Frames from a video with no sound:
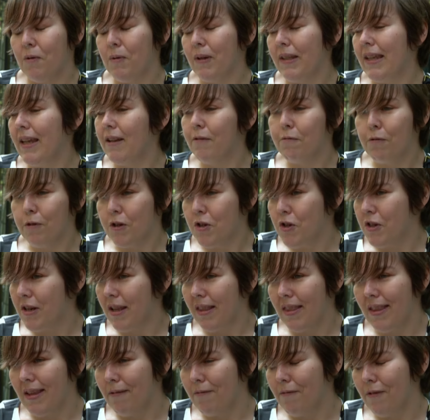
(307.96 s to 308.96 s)
a really
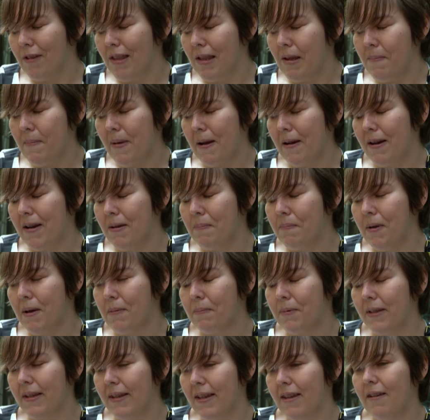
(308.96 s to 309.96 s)
unfortunate thing for the American
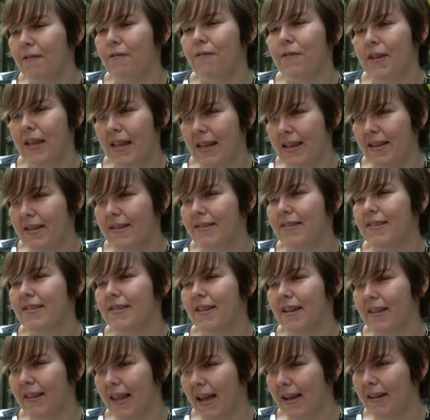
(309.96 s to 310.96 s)
public if he
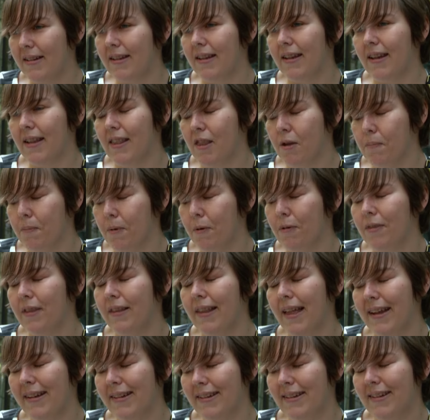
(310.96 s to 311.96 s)
is elected and they're both
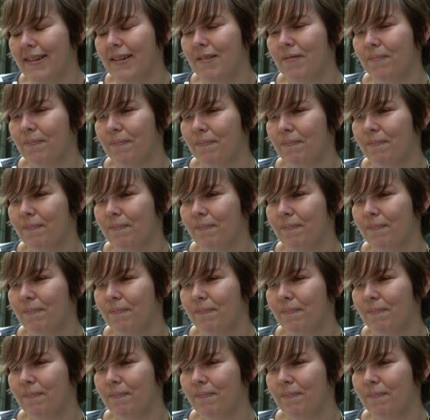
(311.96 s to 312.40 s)
elected.